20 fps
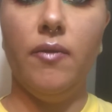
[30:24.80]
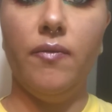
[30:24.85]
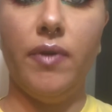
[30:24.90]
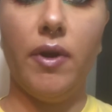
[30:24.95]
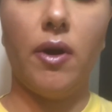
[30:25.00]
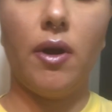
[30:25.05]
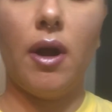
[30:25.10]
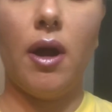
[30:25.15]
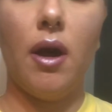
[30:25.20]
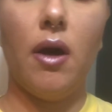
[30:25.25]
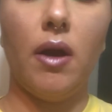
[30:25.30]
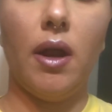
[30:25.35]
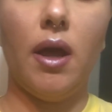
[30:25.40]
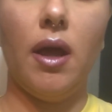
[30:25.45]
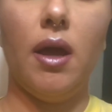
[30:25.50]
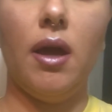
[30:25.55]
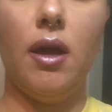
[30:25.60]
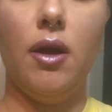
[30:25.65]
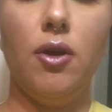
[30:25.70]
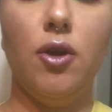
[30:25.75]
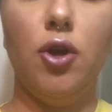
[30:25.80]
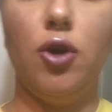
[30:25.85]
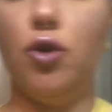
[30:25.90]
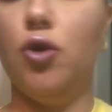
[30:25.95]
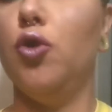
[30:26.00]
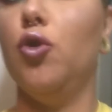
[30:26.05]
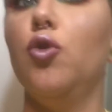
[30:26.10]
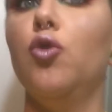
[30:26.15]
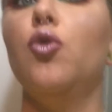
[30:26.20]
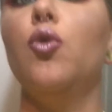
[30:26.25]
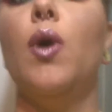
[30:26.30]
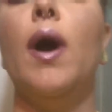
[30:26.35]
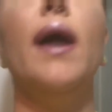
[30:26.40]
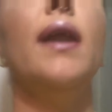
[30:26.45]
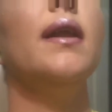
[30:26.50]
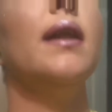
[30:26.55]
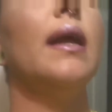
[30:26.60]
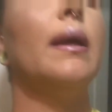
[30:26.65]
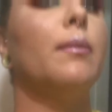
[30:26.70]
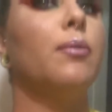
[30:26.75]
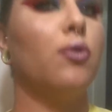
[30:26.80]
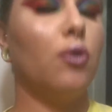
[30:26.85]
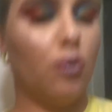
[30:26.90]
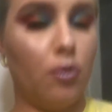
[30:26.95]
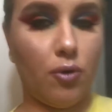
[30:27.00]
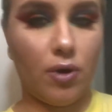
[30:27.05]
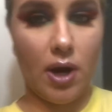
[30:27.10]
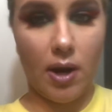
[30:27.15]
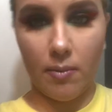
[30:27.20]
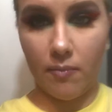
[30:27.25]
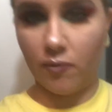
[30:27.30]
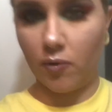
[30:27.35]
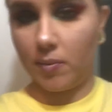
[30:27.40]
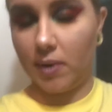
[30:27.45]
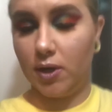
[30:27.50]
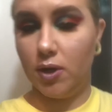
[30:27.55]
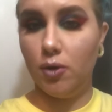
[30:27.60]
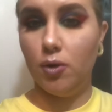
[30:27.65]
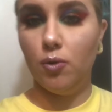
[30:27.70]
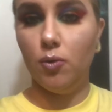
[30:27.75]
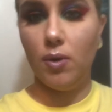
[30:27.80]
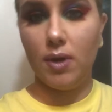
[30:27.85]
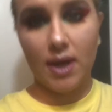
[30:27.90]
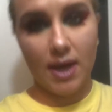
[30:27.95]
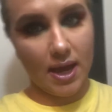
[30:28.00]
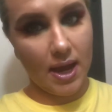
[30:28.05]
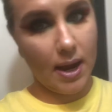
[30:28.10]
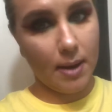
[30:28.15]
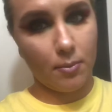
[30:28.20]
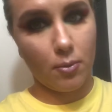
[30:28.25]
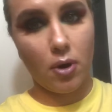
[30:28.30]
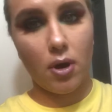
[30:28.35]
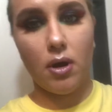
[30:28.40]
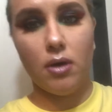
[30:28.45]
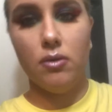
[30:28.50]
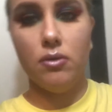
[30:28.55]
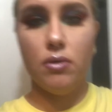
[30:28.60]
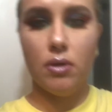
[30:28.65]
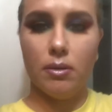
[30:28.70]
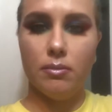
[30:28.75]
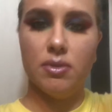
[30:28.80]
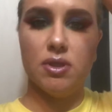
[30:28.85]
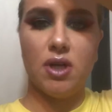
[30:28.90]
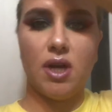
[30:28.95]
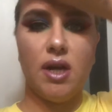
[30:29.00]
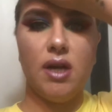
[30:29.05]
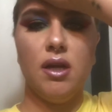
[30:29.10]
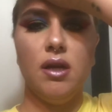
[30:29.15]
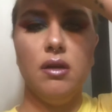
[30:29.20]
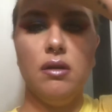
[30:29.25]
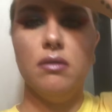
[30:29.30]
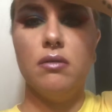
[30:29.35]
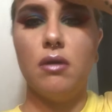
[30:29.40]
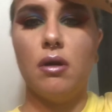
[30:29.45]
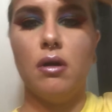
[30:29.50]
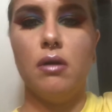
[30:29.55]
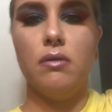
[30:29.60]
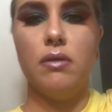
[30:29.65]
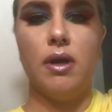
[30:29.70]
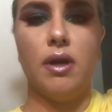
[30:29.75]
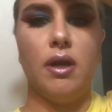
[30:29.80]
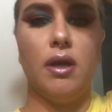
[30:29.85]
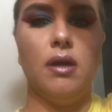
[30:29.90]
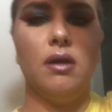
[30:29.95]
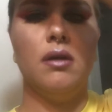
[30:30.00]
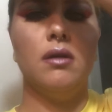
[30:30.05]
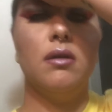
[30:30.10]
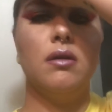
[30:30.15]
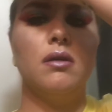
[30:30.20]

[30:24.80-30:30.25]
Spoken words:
figure out a new editing program for my new camera. Ooh, I'm sorry already.